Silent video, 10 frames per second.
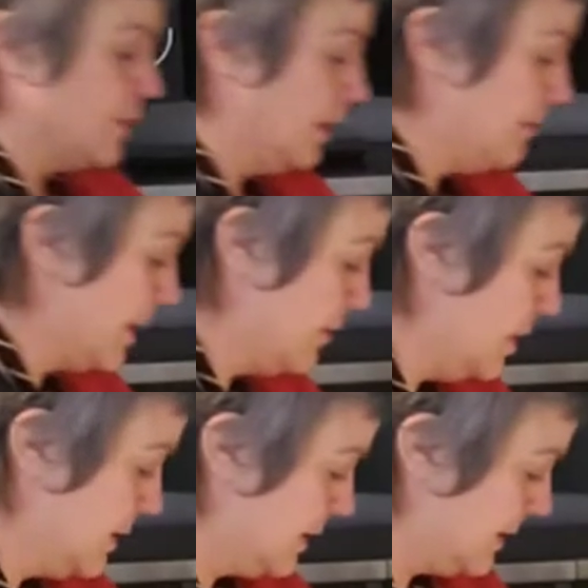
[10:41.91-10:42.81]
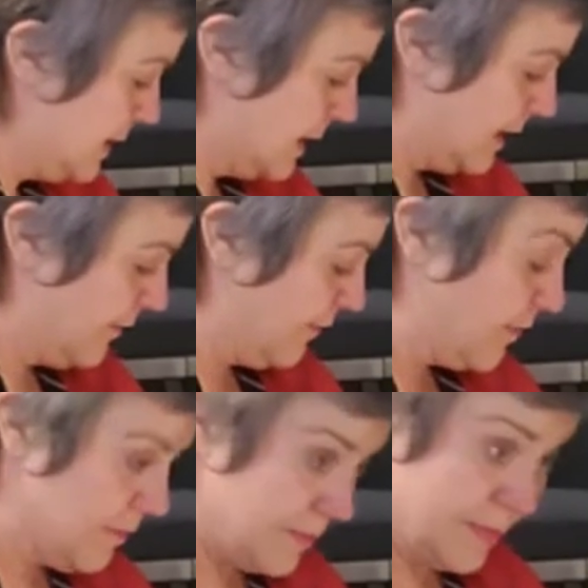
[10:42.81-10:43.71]
really big ones today
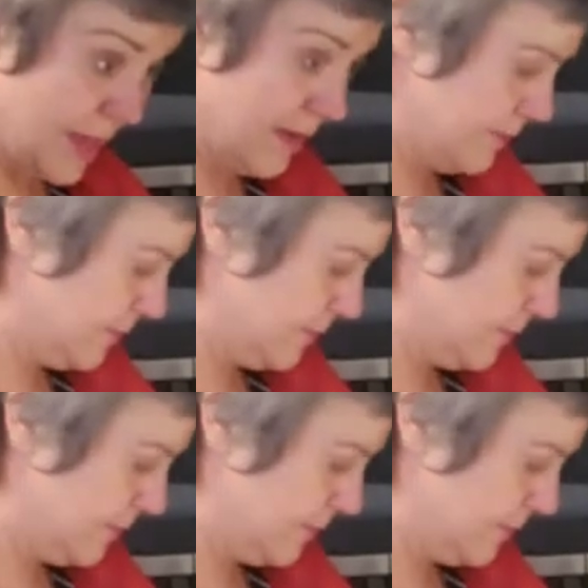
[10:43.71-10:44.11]
from that